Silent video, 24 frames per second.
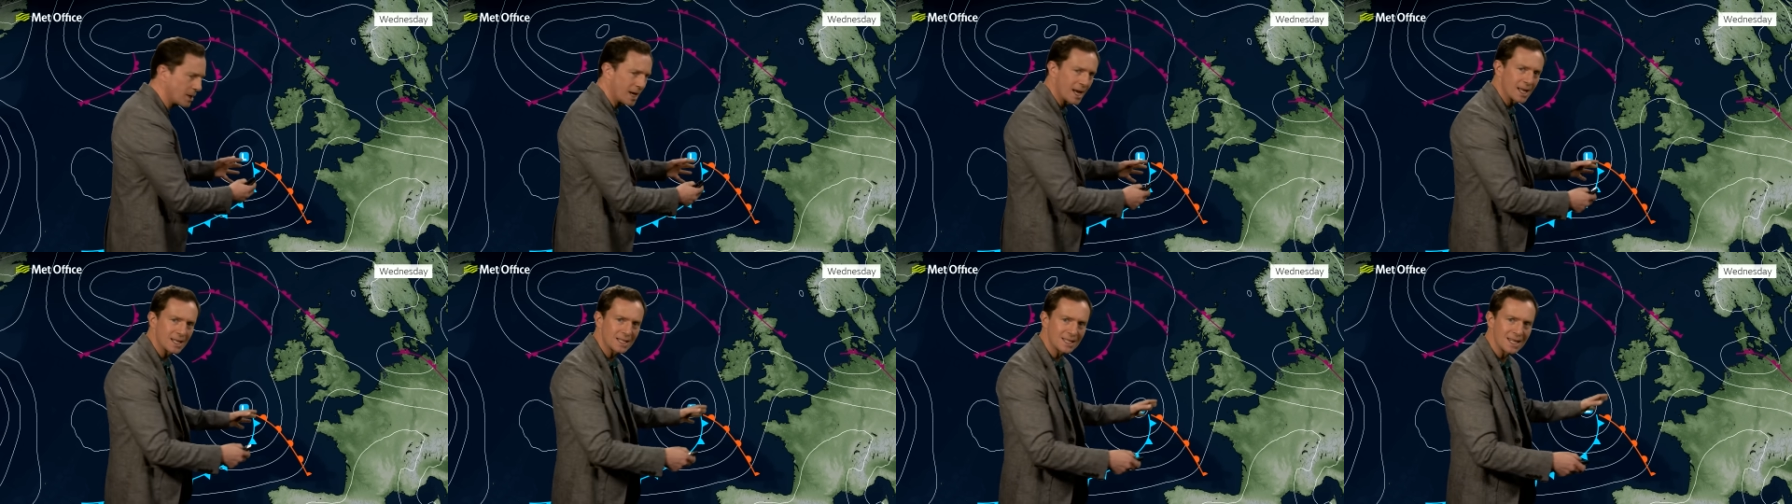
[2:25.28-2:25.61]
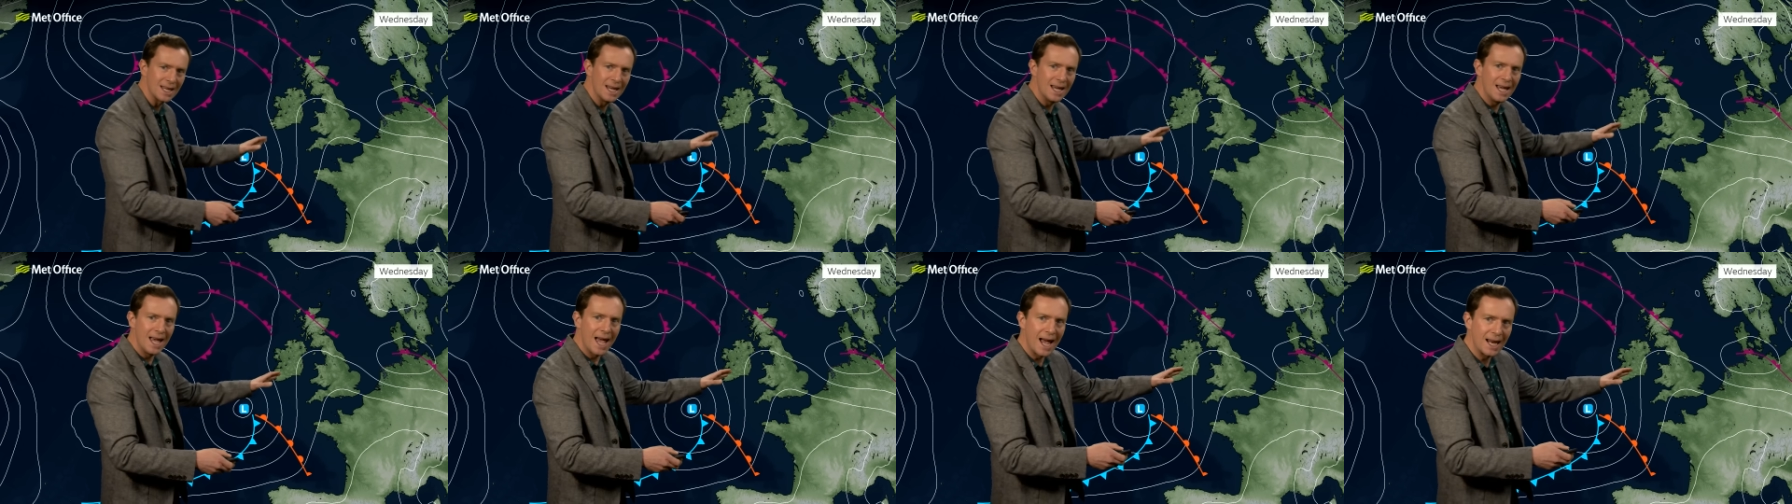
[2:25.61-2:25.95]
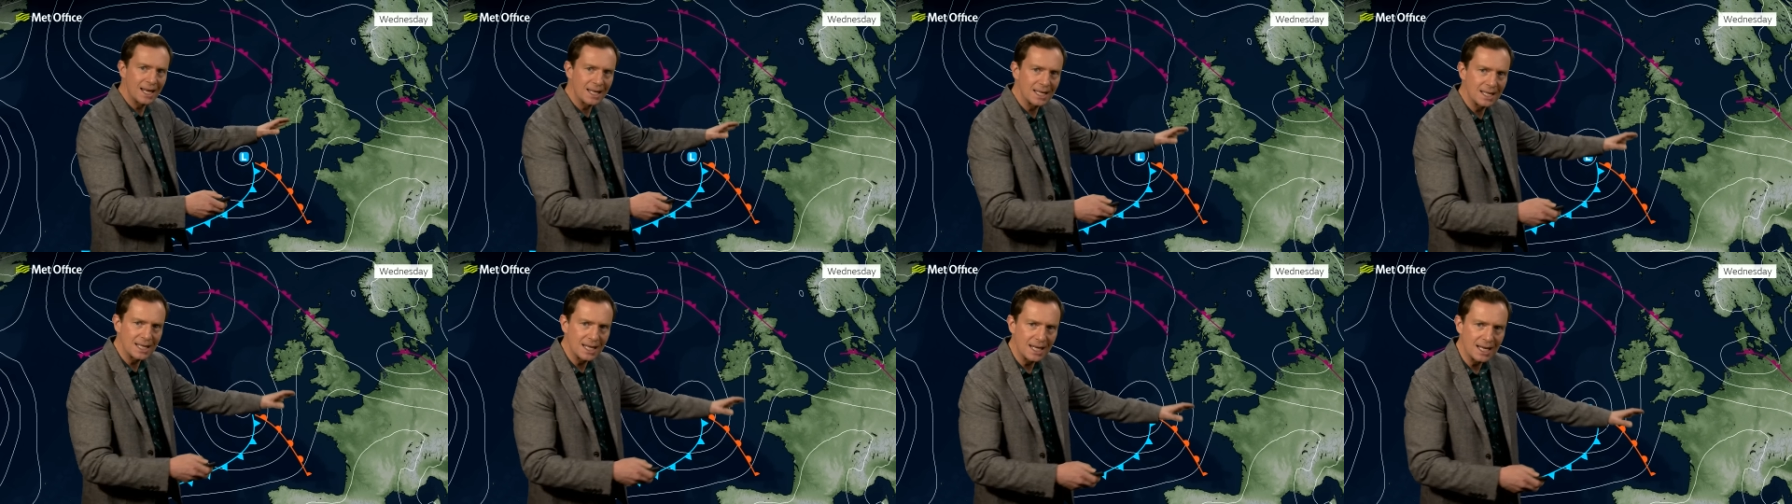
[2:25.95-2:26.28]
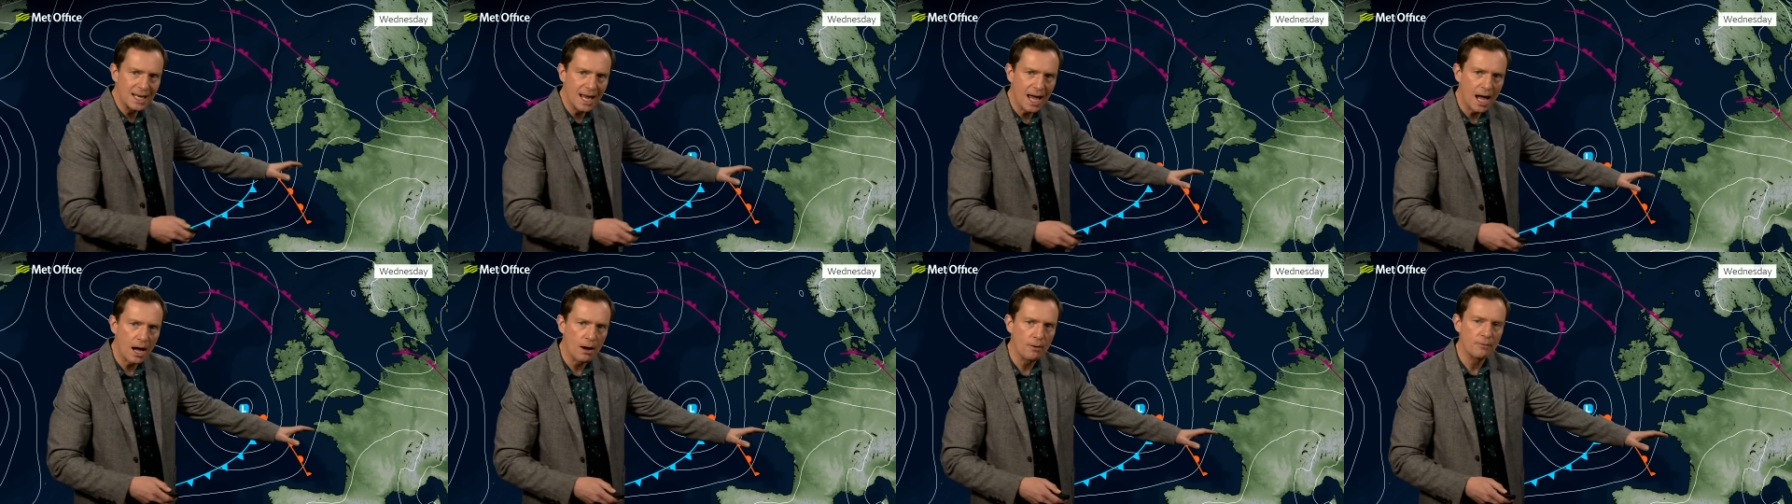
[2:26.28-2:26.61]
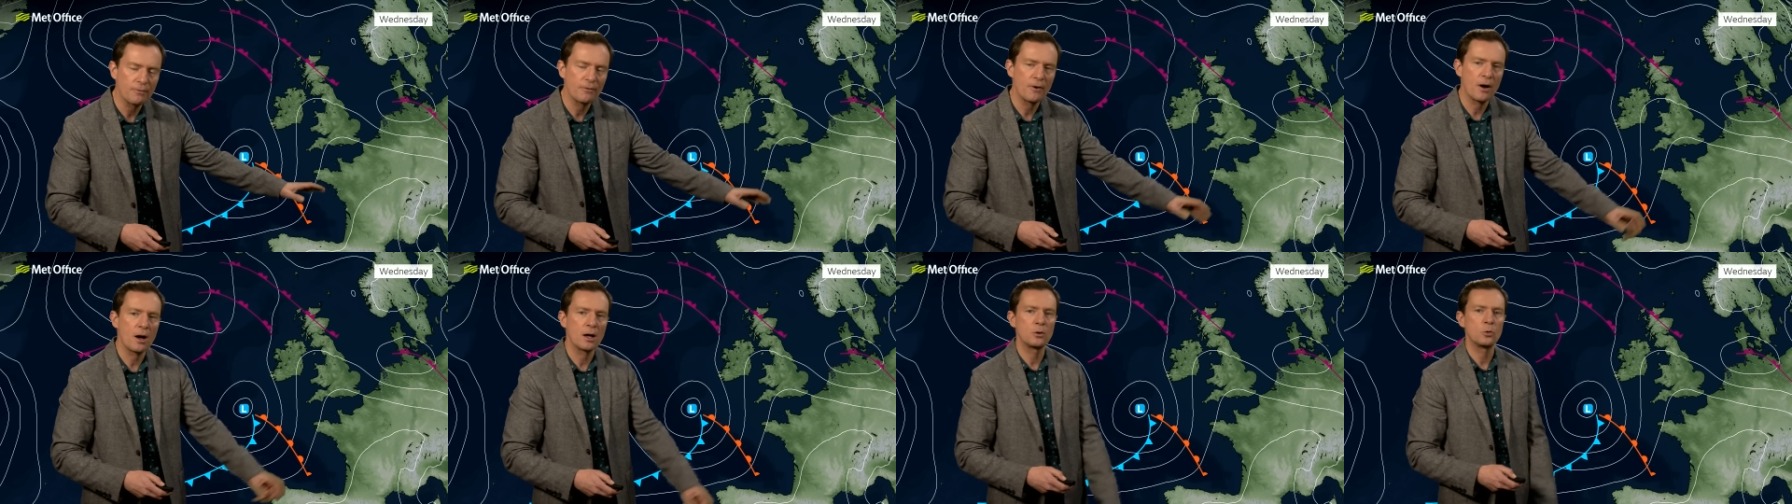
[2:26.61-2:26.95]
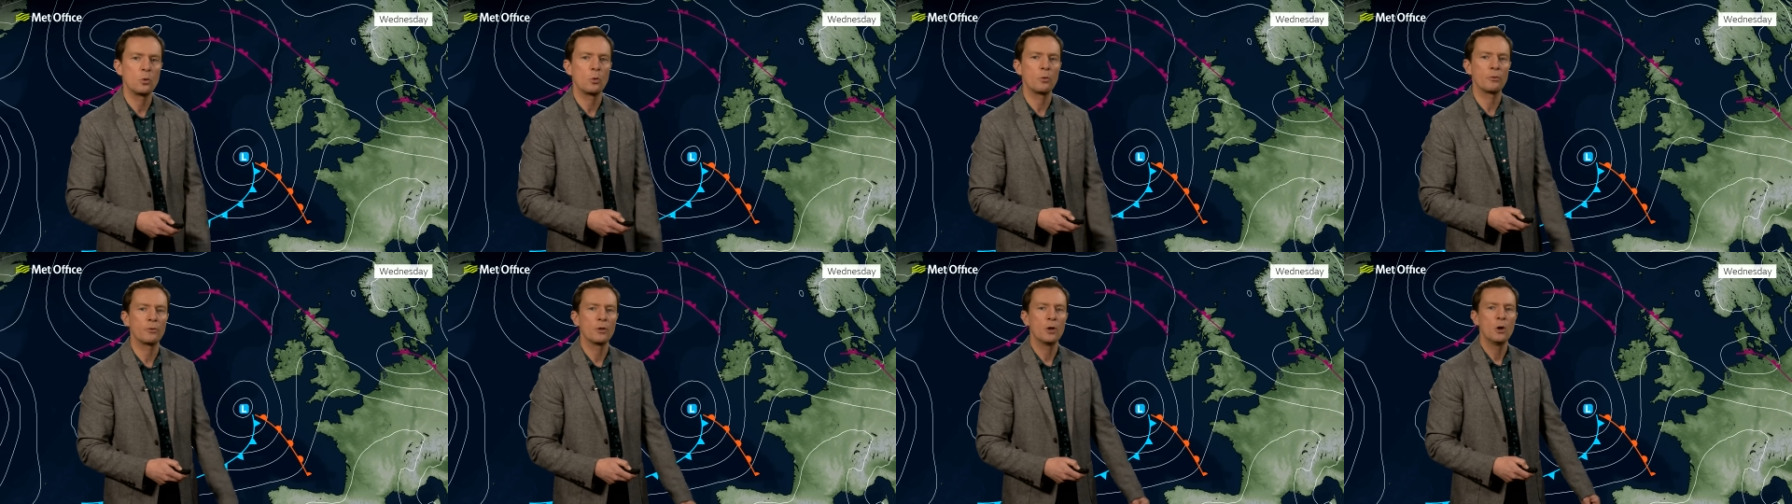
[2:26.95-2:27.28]
gets and indeed how far
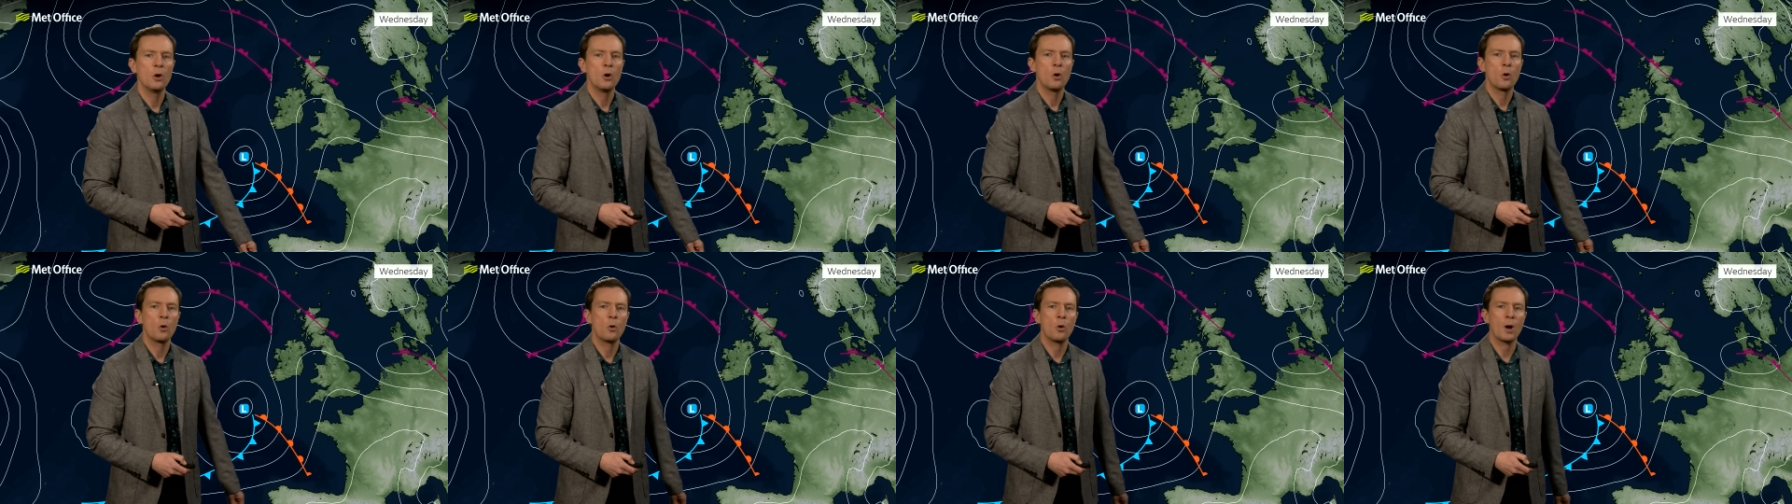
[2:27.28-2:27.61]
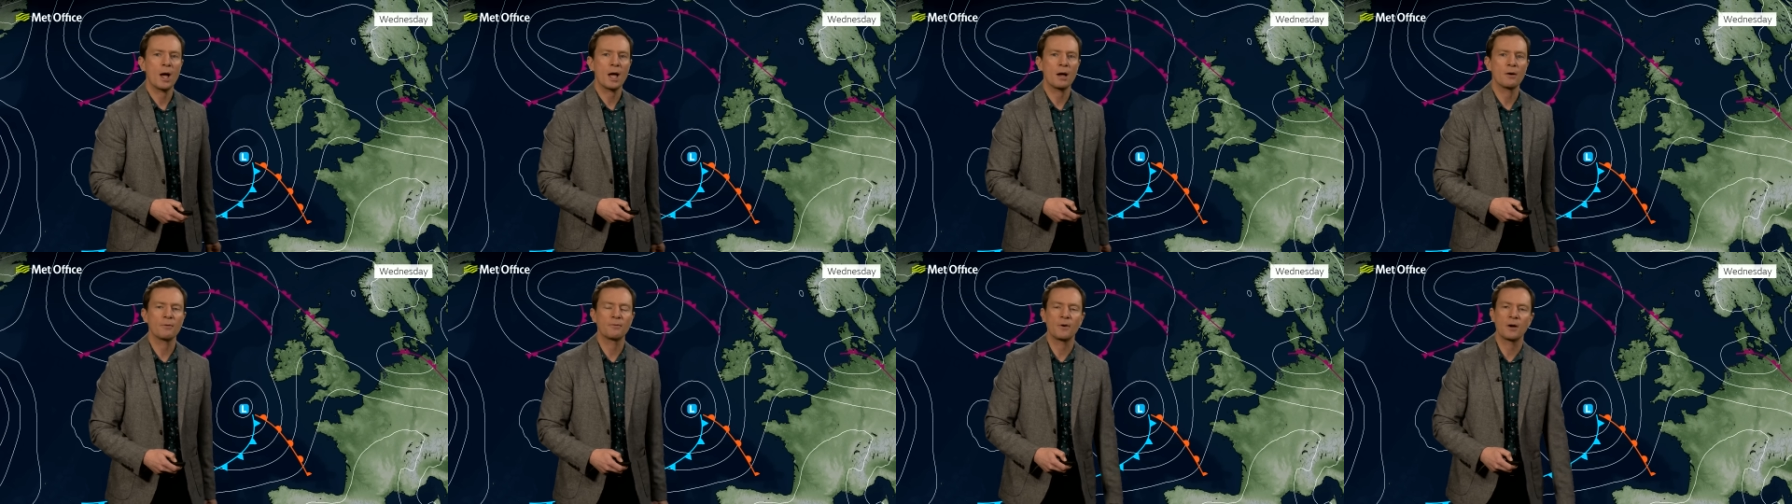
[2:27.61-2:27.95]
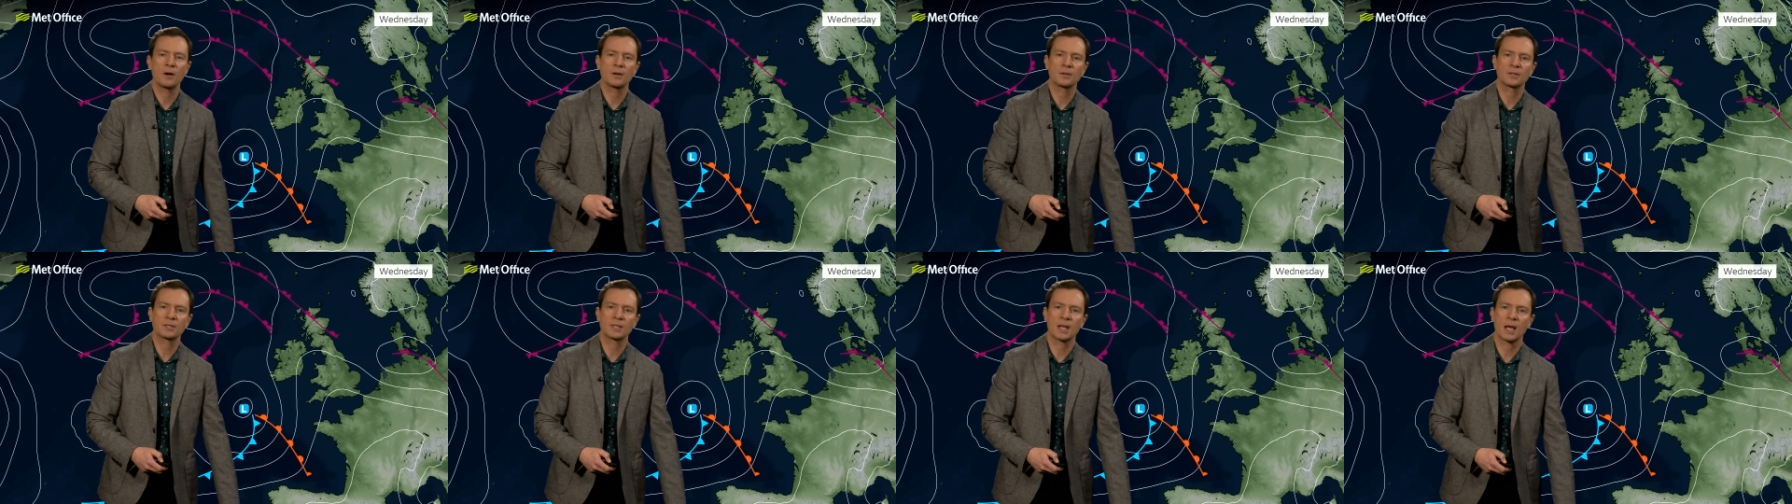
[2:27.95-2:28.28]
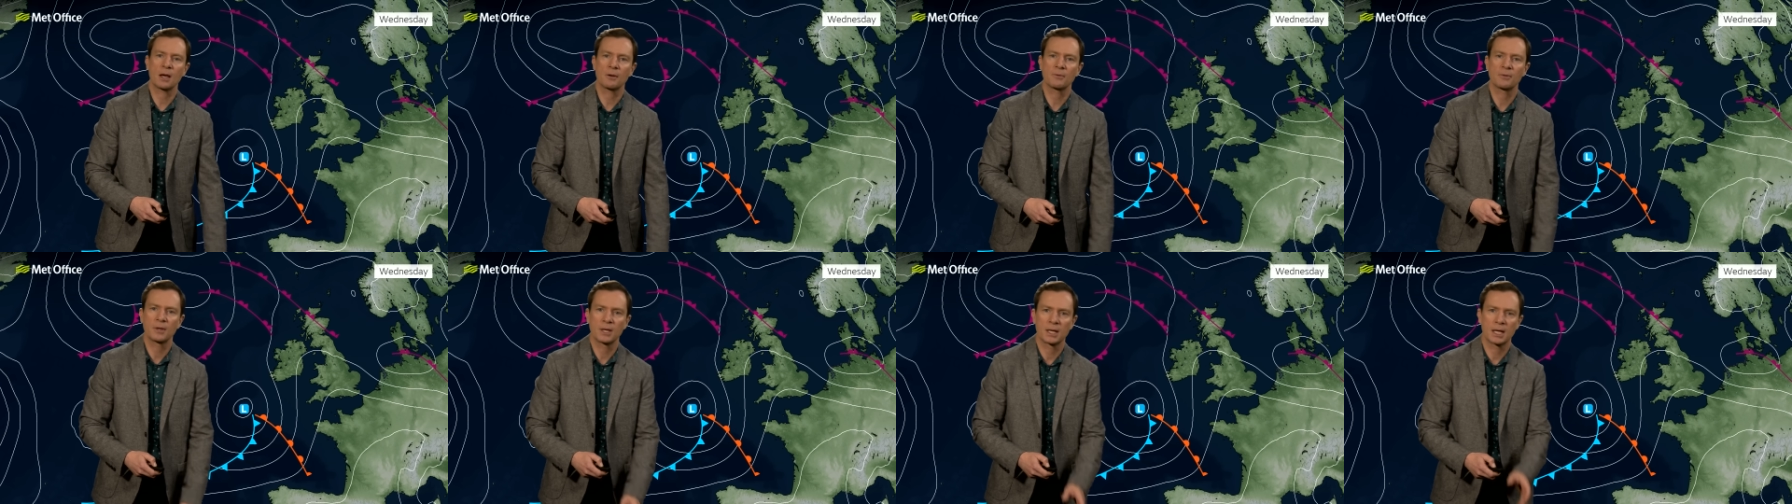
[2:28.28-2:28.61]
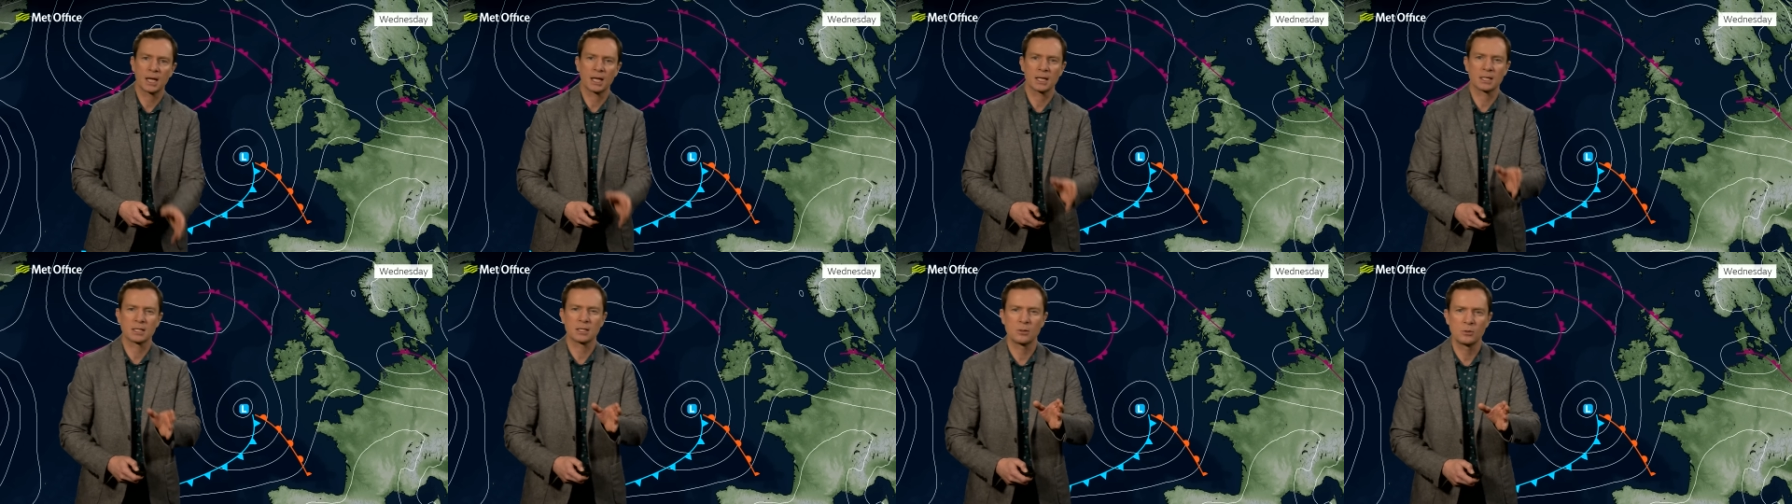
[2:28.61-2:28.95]
north or how far south it gets.